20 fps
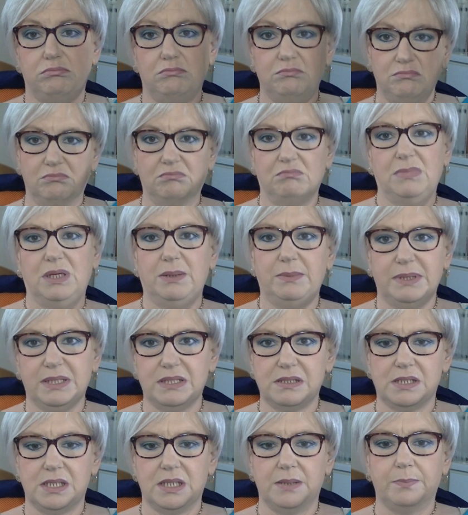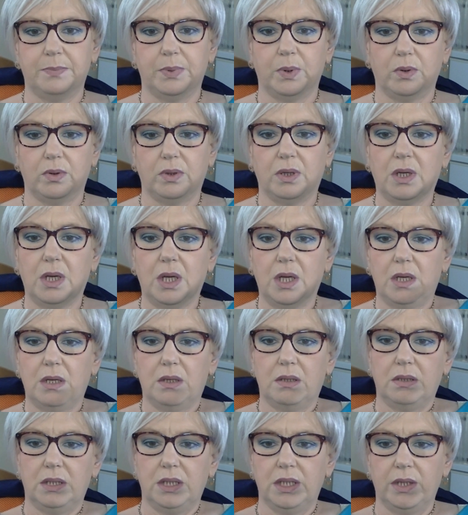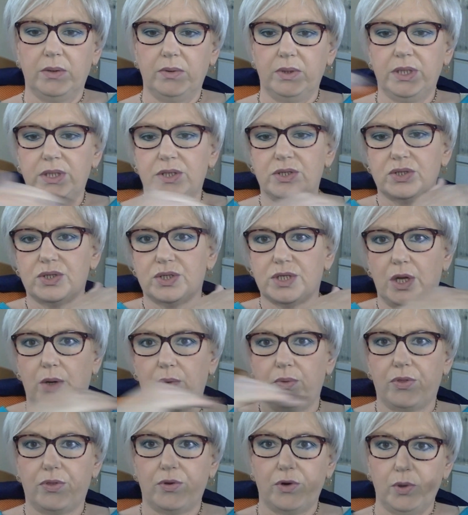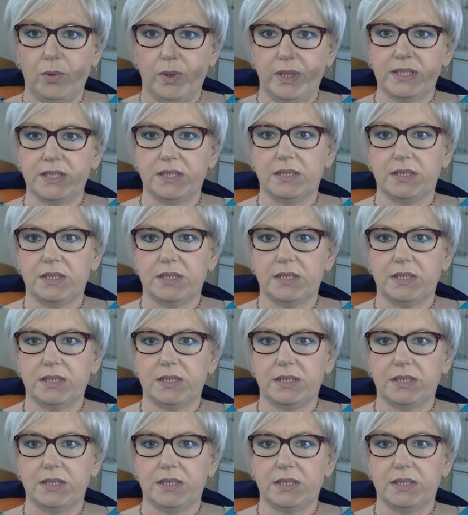maybe this deep, but you know, you just go through it.